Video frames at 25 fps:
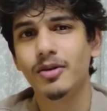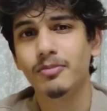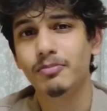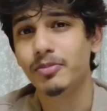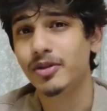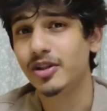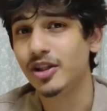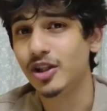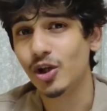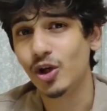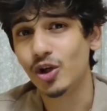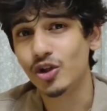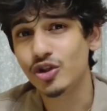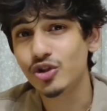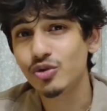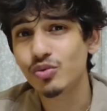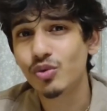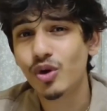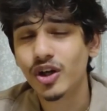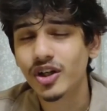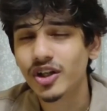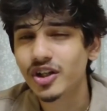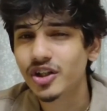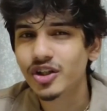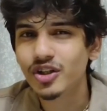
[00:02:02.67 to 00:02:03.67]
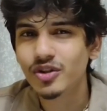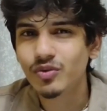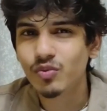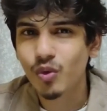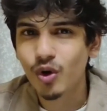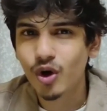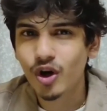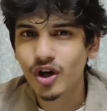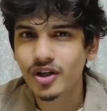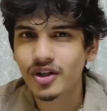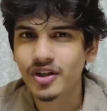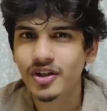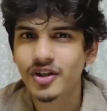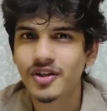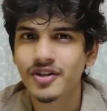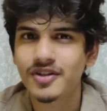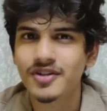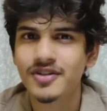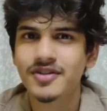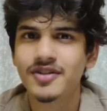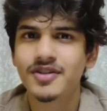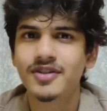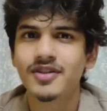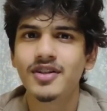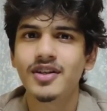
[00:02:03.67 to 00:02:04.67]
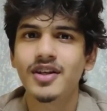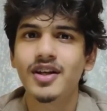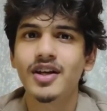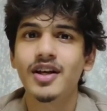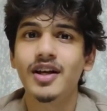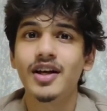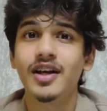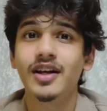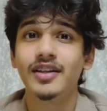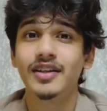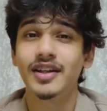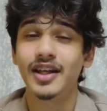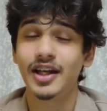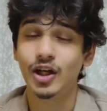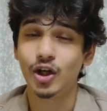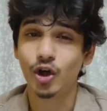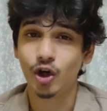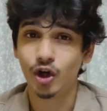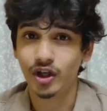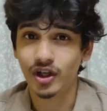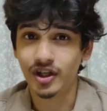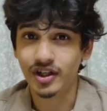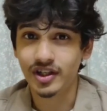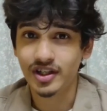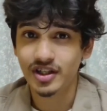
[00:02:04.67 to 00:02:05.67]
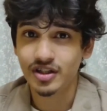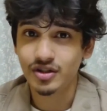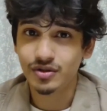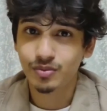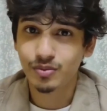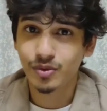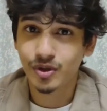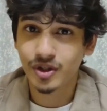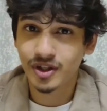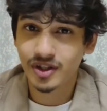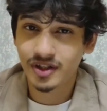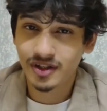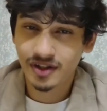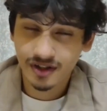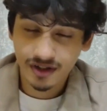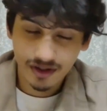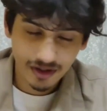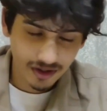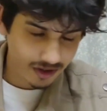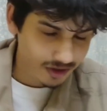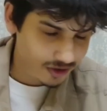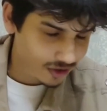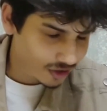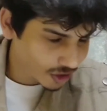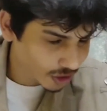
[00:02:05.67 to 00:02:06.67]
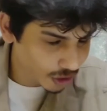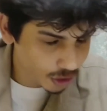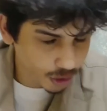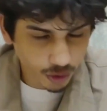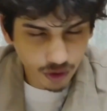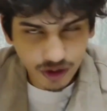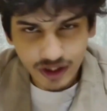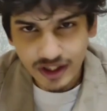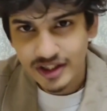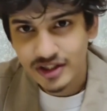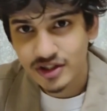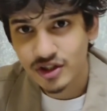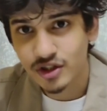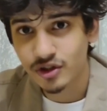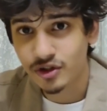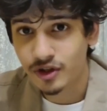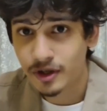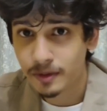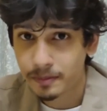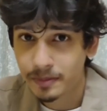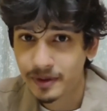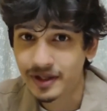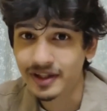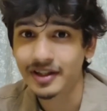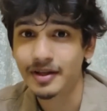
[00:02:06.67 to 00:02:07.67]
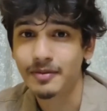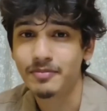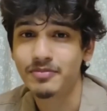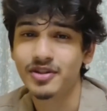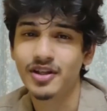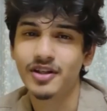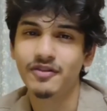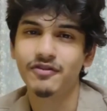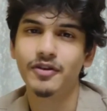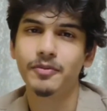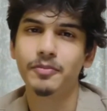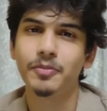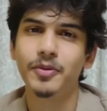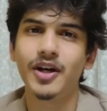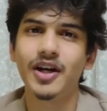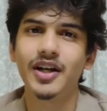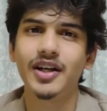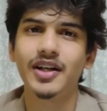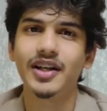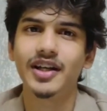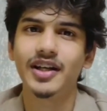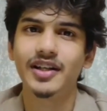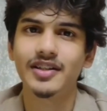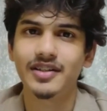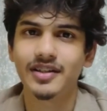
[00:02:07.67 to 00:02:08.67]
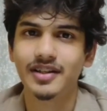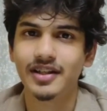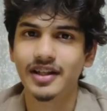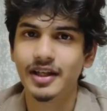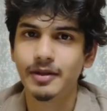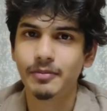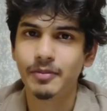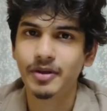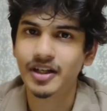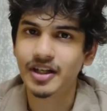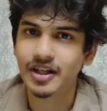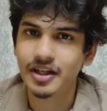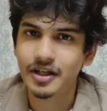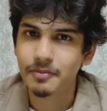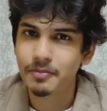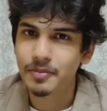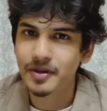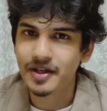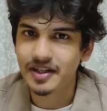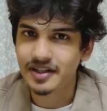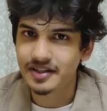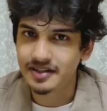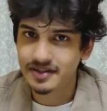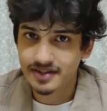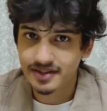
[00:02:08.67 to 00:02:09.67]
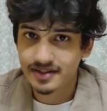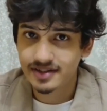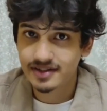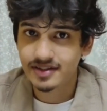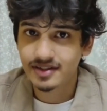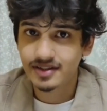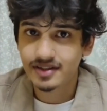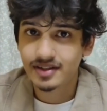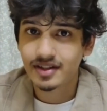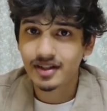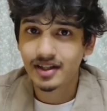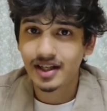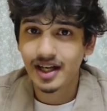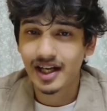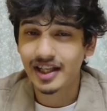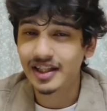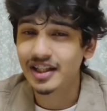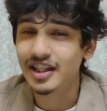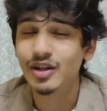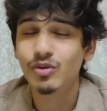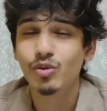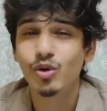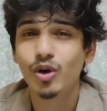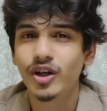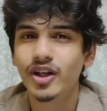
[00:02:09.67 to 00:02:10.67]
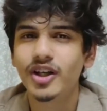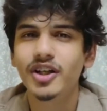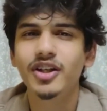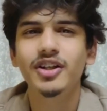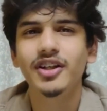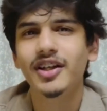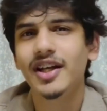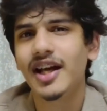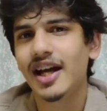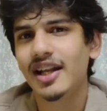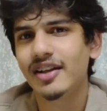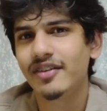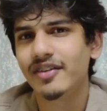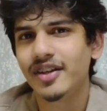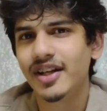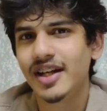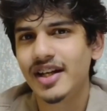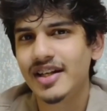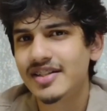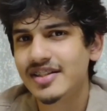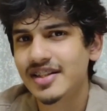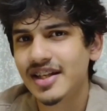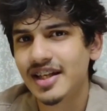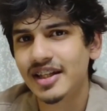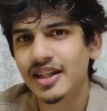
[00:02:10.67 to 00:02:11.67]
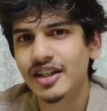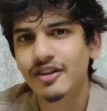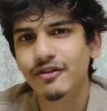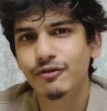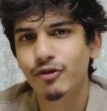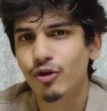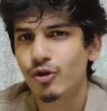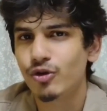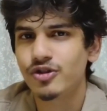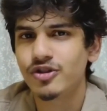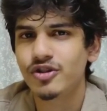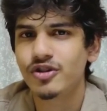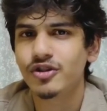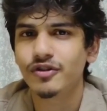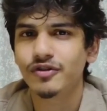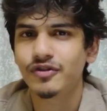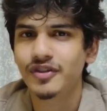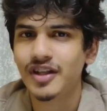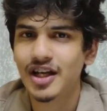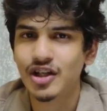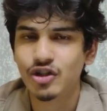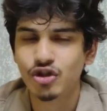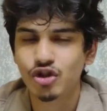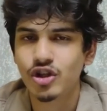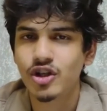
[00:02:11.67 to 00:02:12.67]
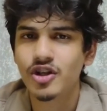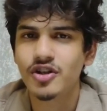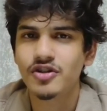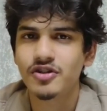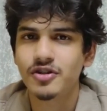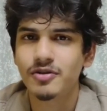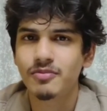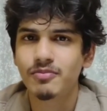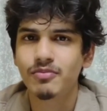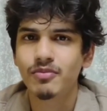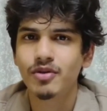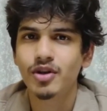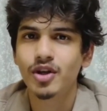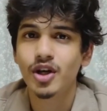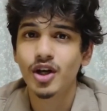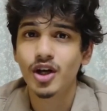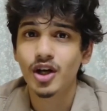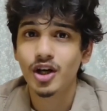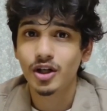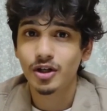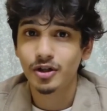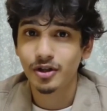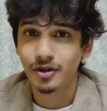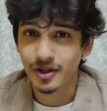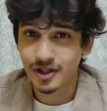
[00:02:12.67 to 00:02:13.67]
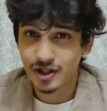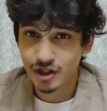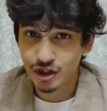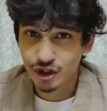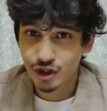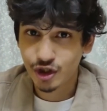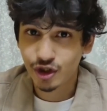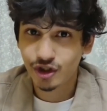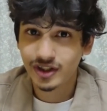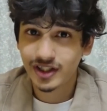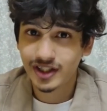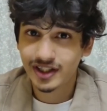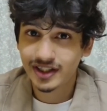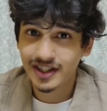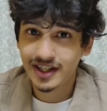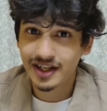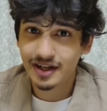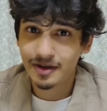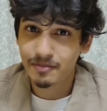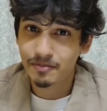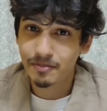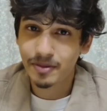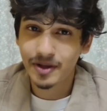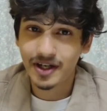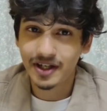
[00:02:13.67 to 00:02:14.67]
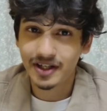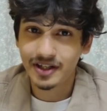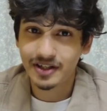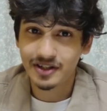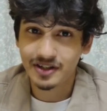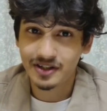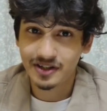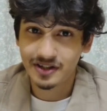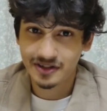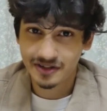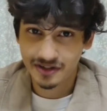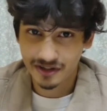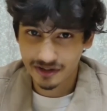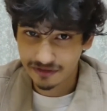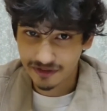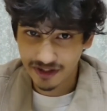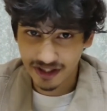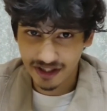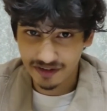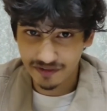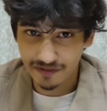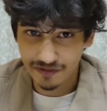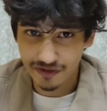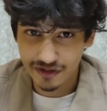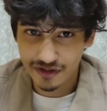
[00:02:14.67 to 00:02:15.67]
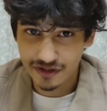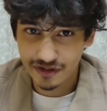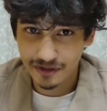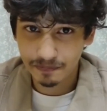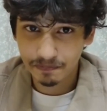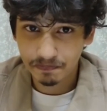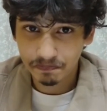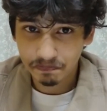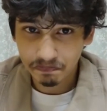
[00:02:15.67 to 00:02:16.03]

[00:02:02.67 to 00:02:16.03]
But they also wanted war because their colonies were slowly ripping themselves apart and claiming independence. And they wanted to galvanize any forces of nationalism to ensure that their empire survives.